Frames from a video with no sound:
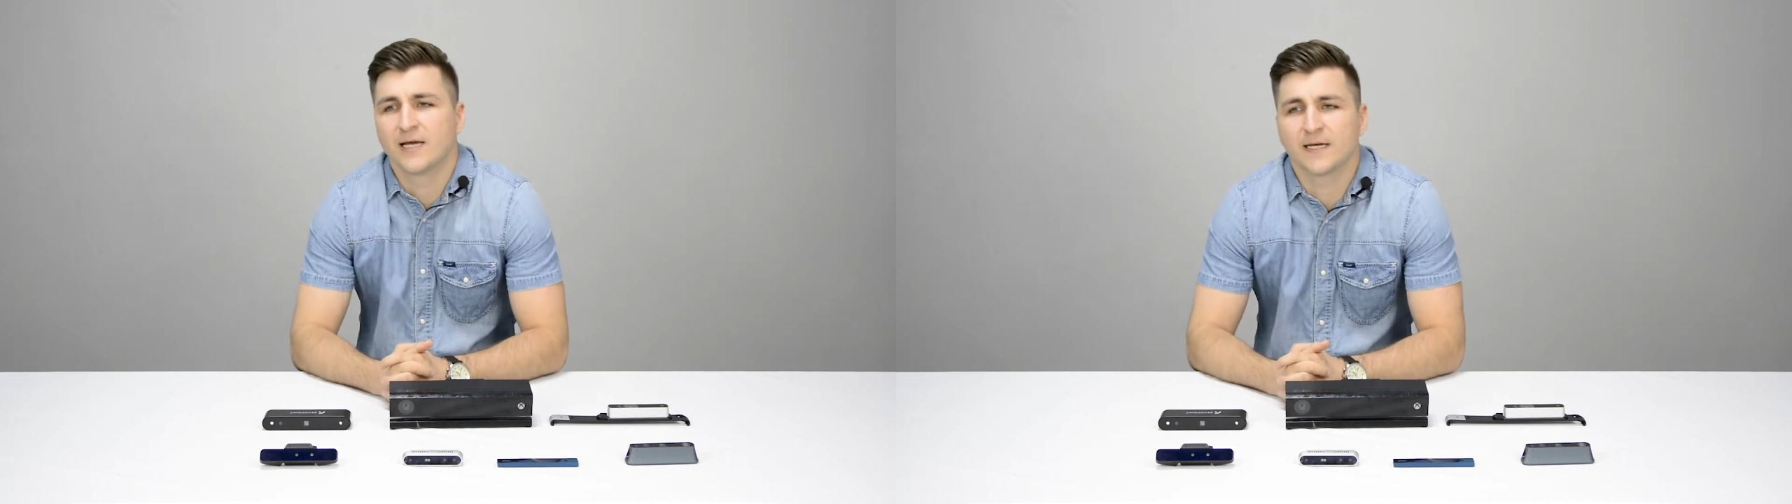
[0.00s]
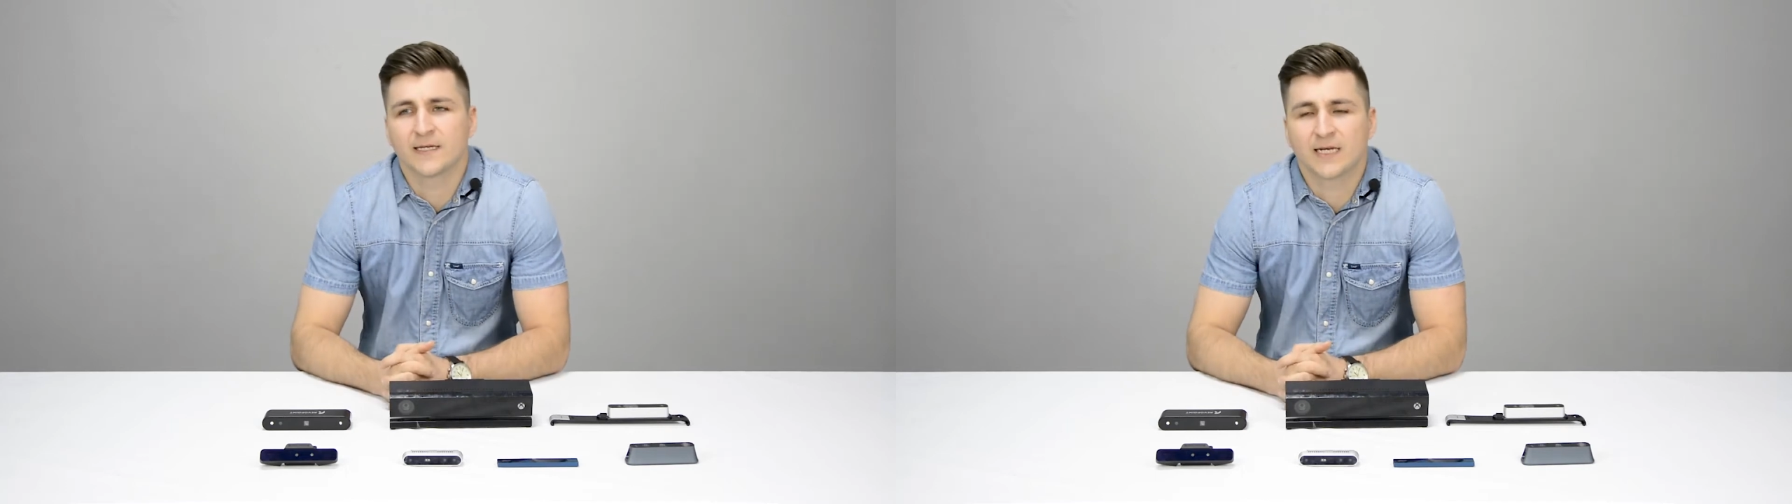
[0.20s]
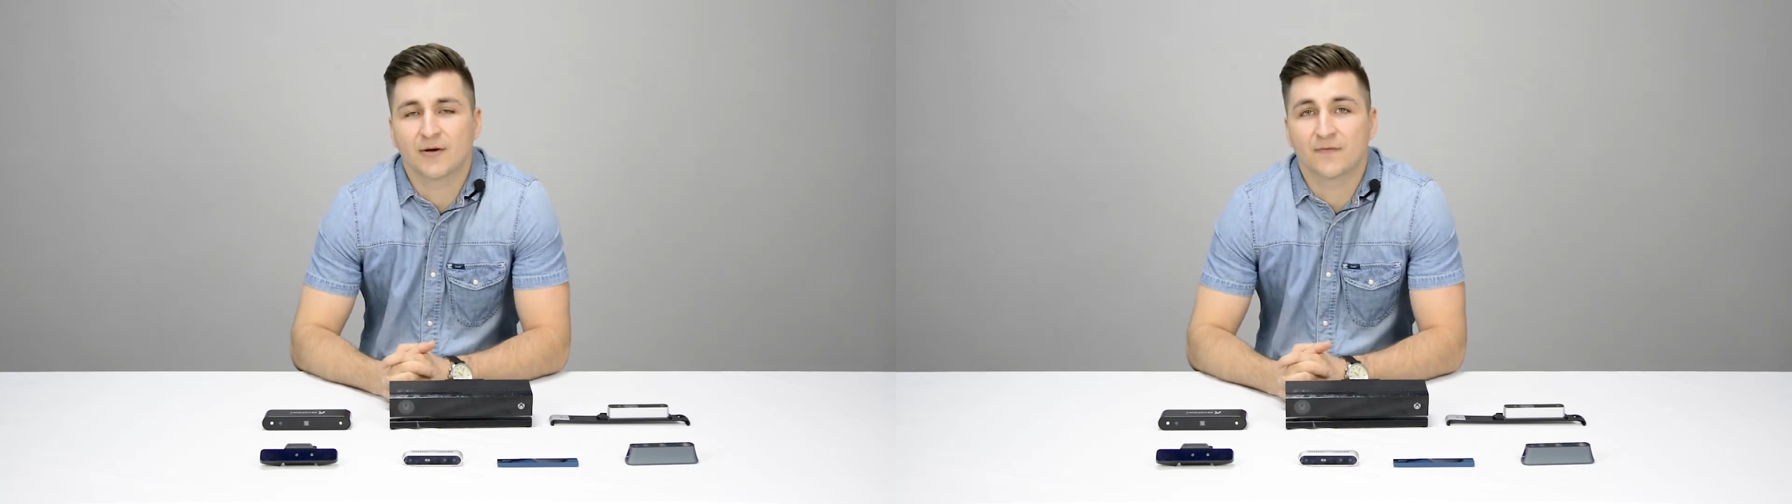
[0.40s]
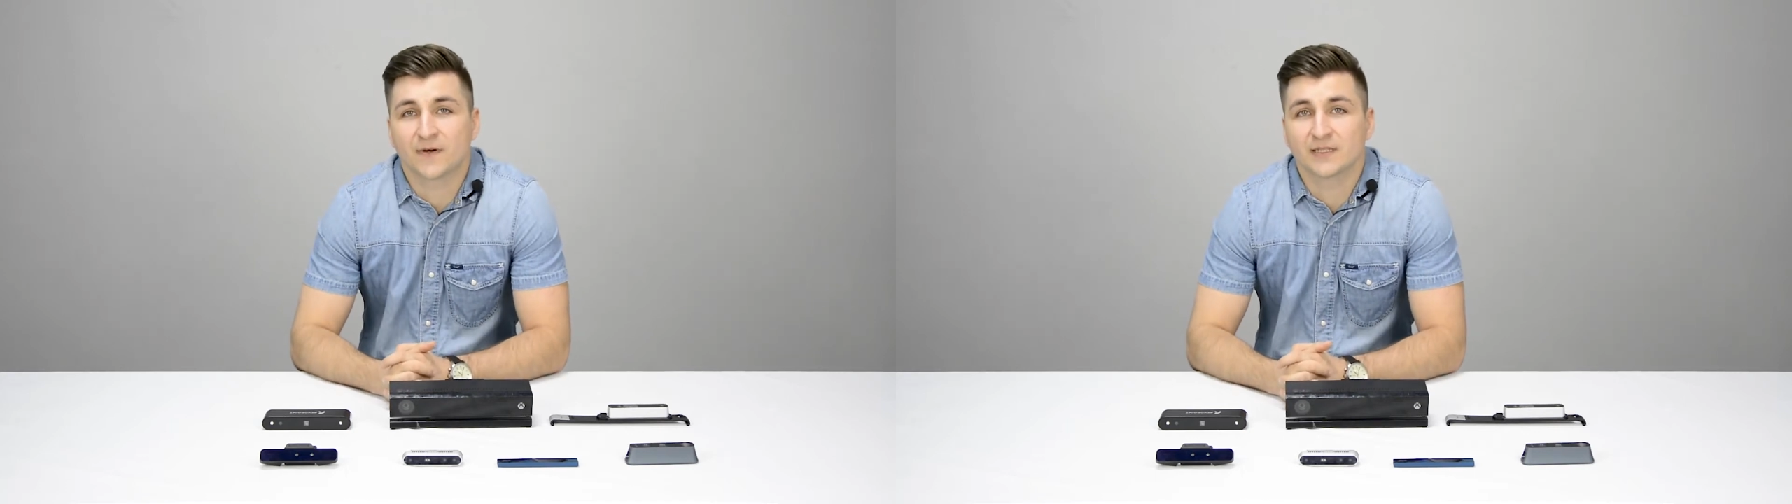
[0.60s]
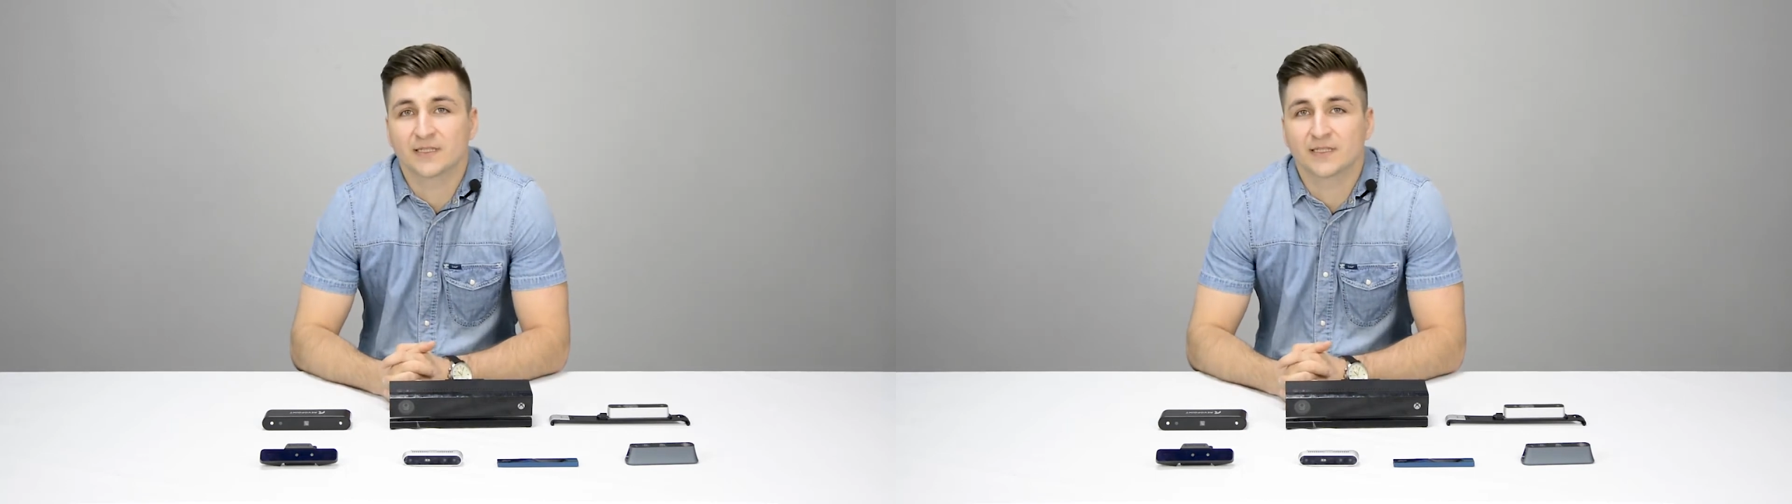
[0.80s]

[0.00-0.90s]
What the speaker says: and now I find